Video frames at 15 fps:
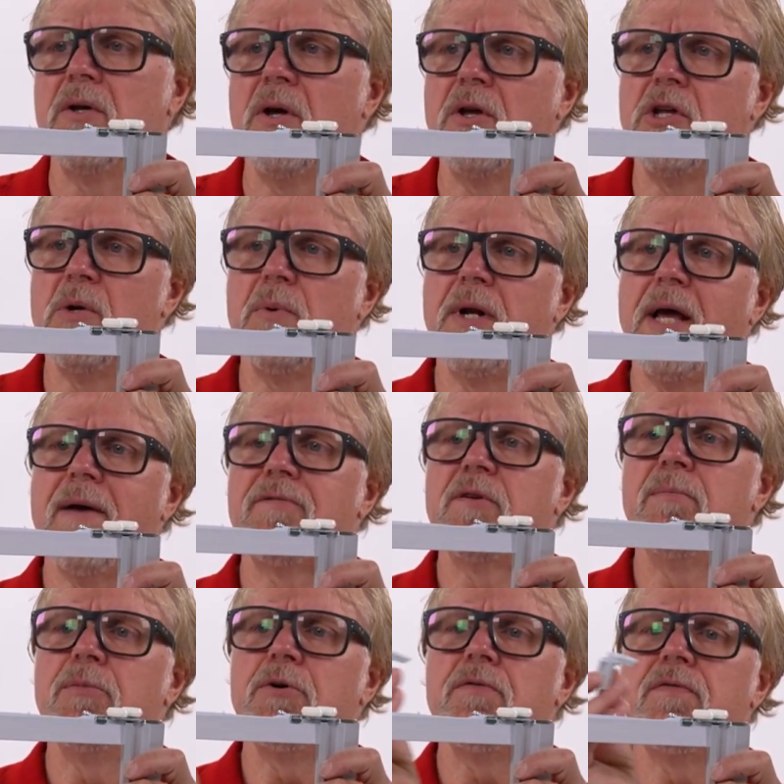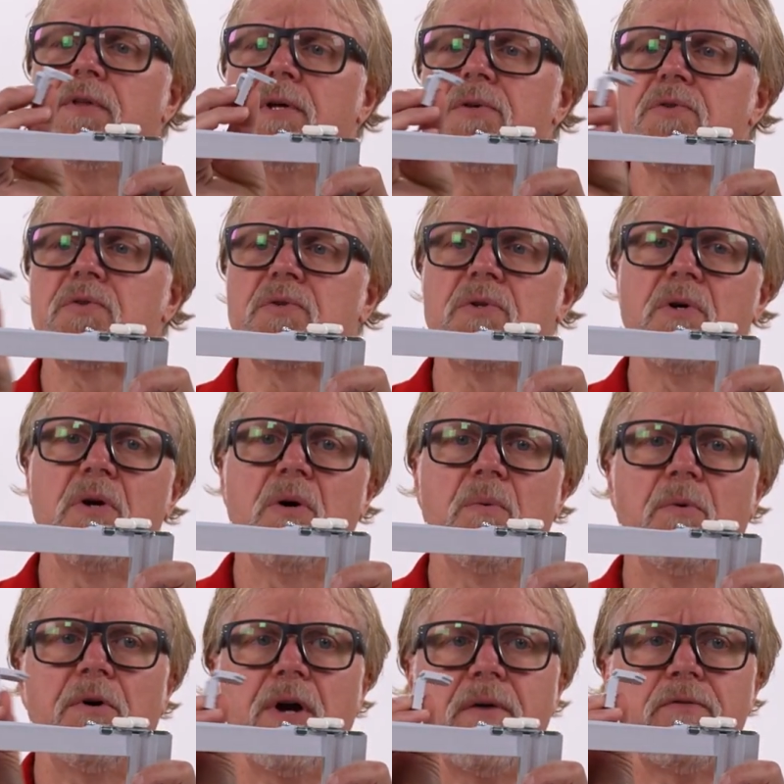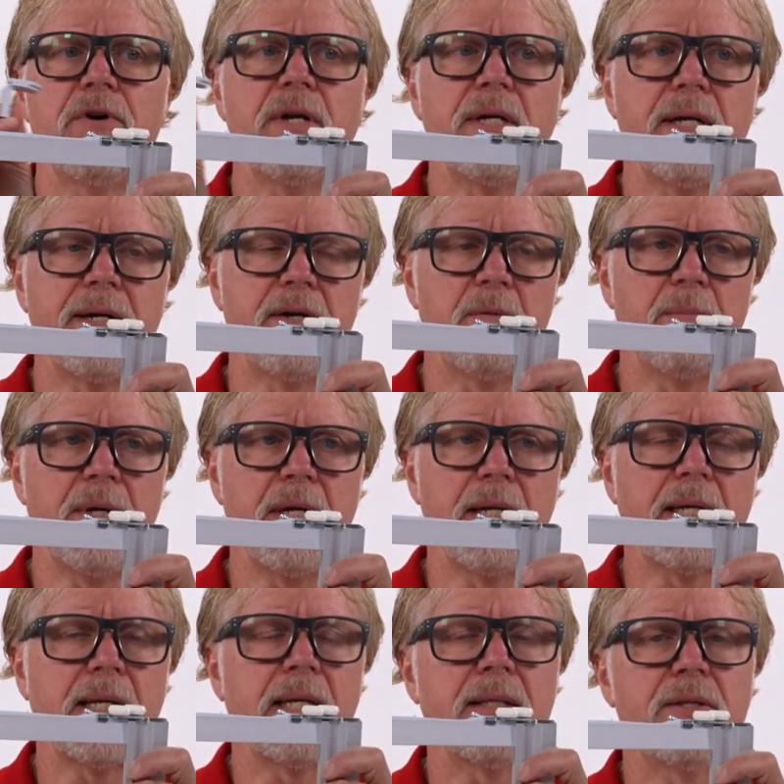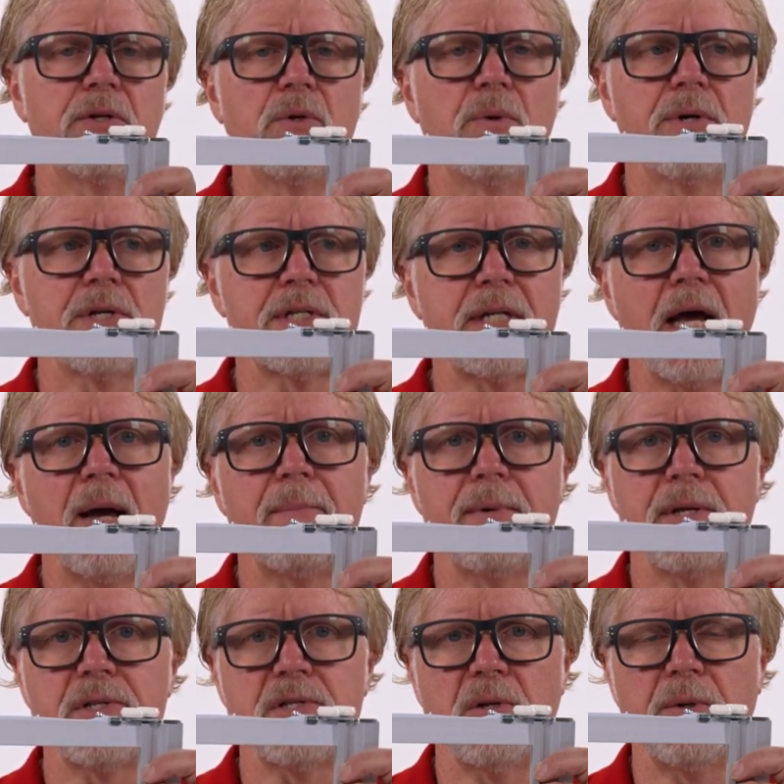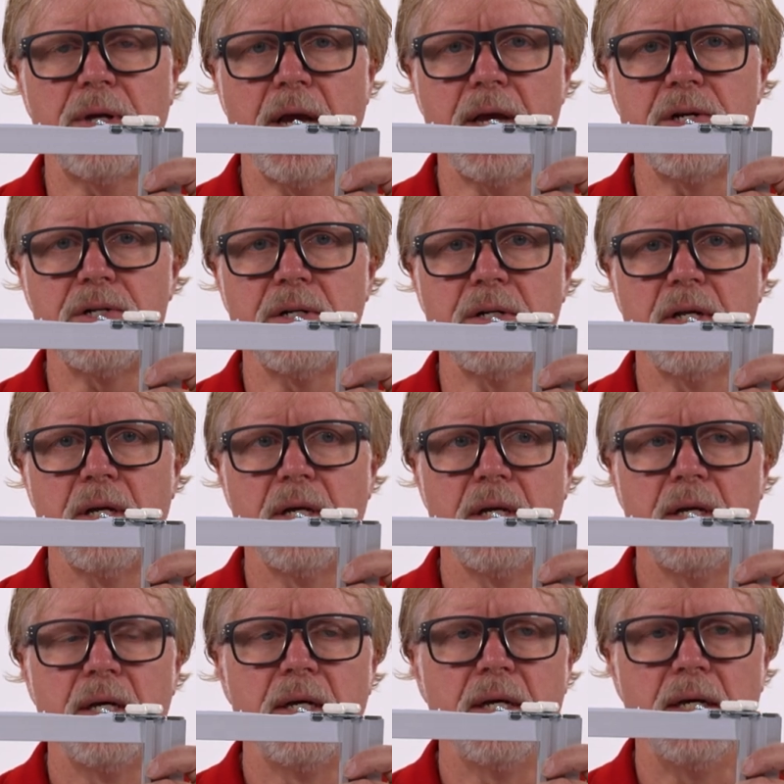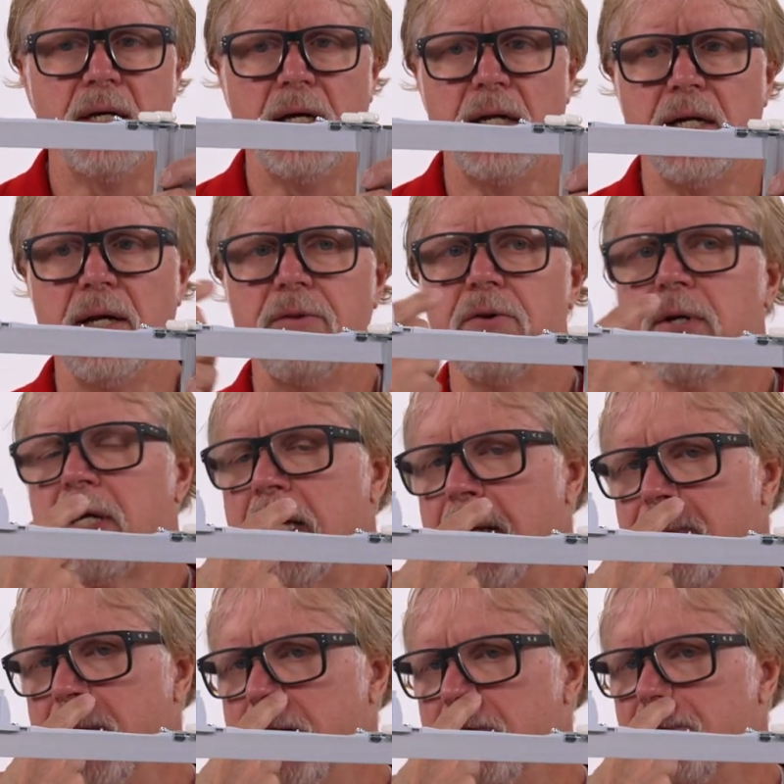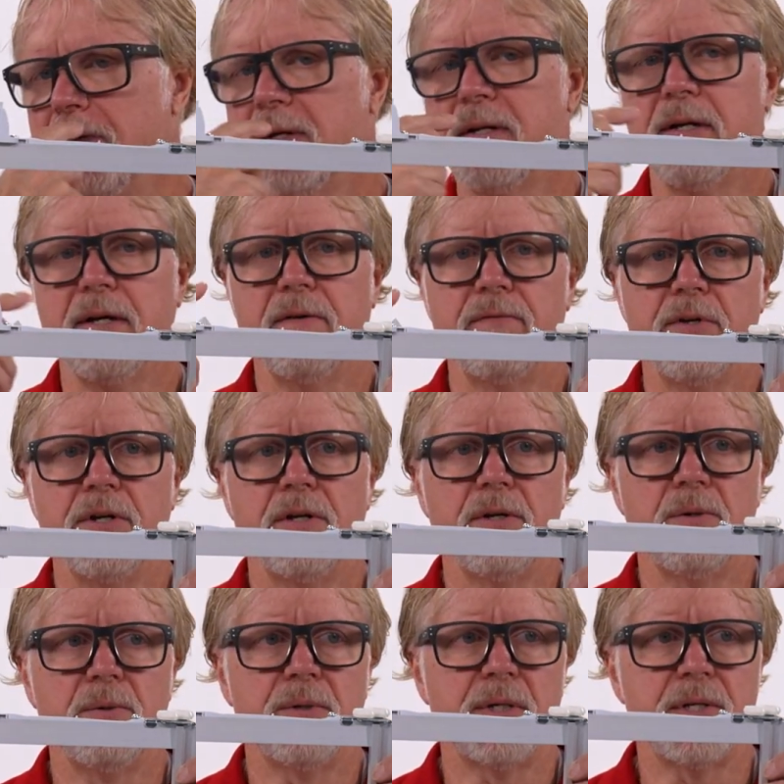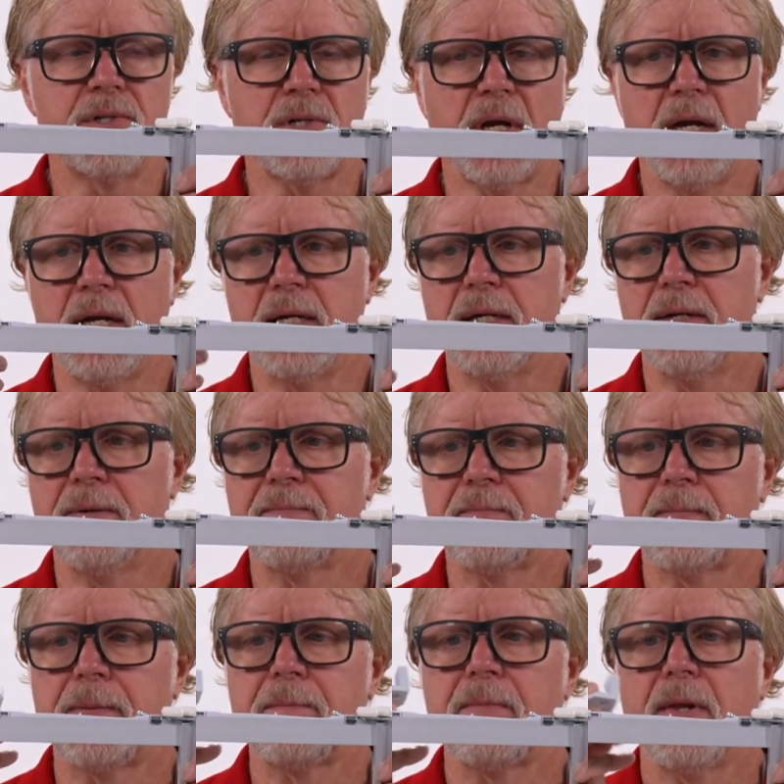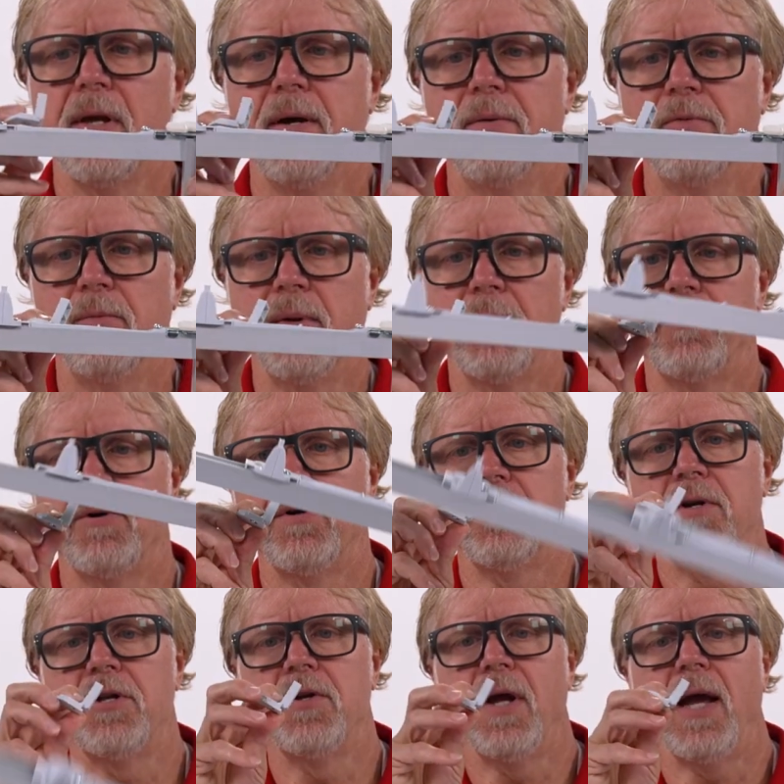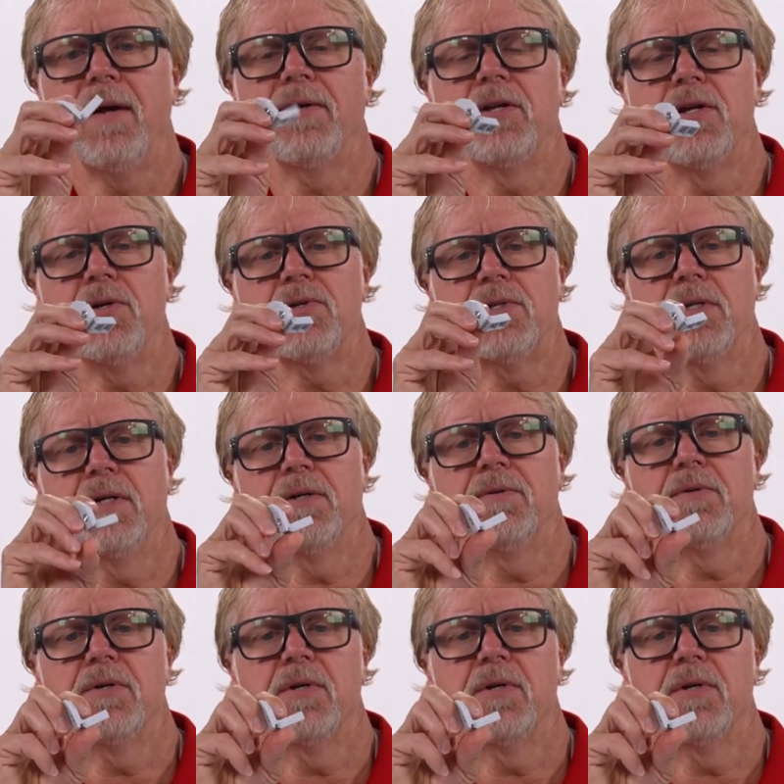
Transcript: you would have to move this wherever it needed to be to get the door to stop in its location. Another key benefit of the new design, remember you used to